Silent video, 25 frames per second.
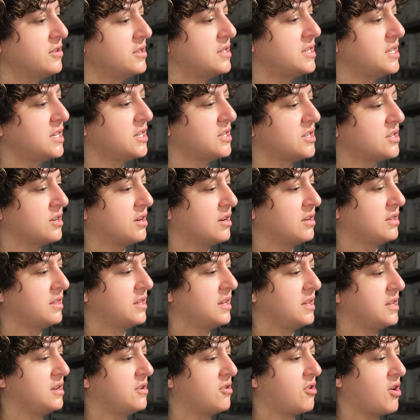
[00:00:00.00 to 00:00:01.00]
t-shirt
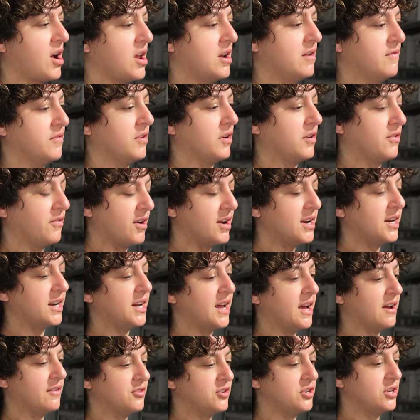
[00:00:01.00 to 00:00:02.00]
that you kind of regretted
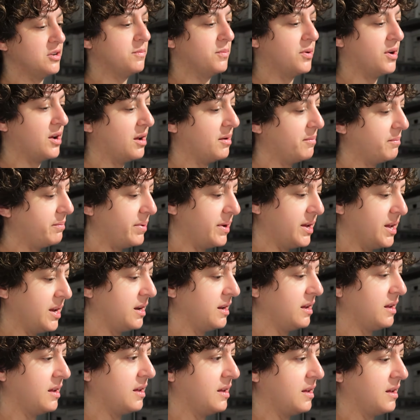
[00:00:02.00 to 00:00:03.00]
after you bought, but
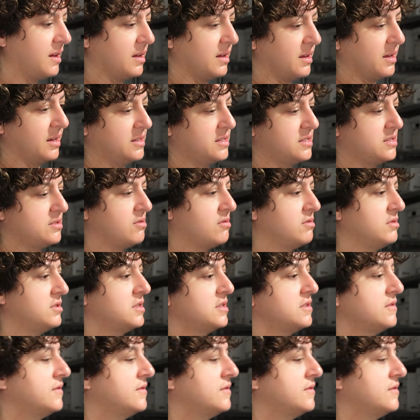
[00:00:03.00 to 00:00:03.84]
it sold just